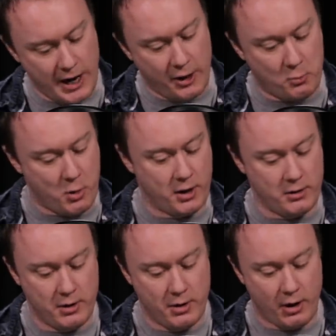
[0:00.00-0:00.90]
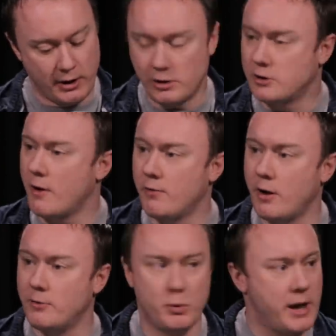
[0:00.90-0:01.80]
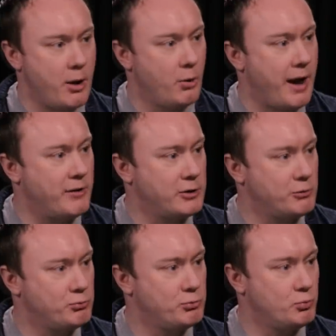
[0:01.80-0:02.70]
other one, I discover without having to